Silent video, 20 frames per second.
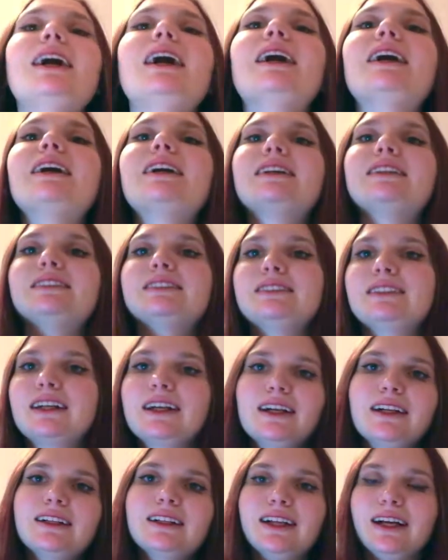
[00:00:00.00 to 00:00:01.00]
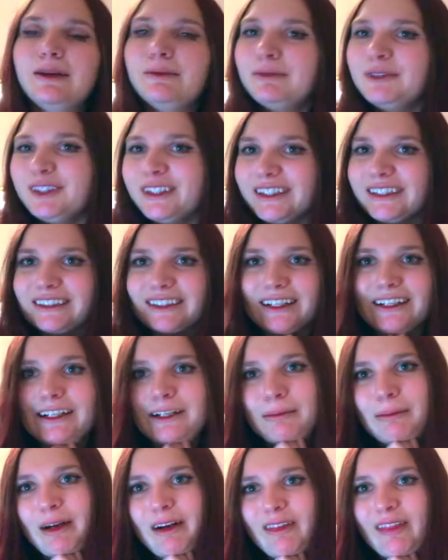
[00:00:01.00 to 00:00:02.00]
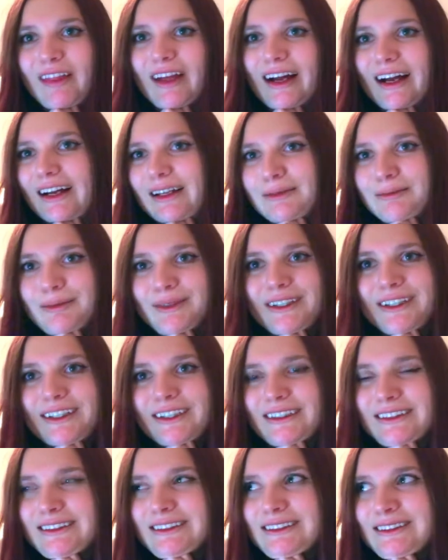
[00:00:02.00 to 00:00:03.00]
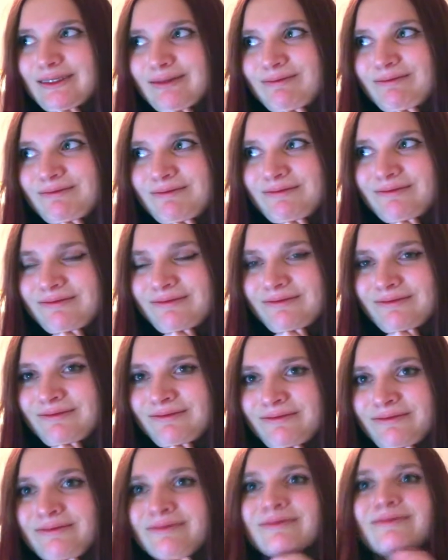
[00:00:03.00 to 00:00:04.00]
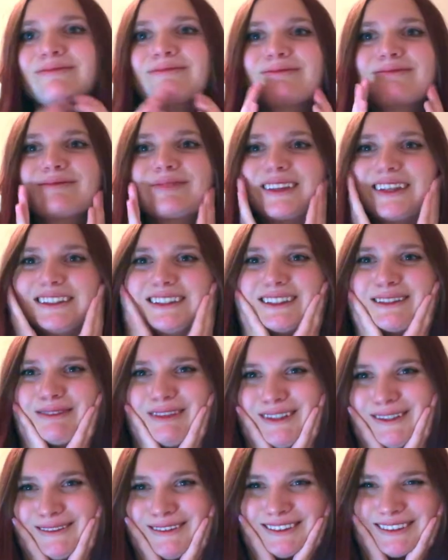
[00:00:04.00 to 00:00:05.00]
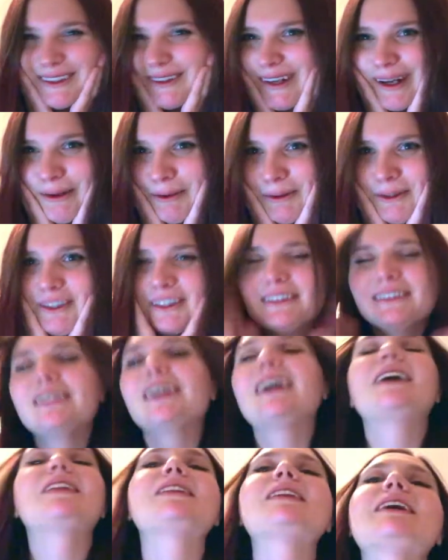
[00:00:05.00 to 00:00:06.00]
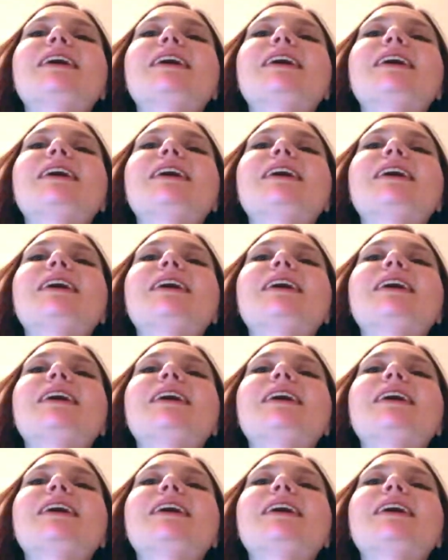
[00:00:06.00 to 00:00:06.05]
And I'm really excited about that because it just makes me so happy. And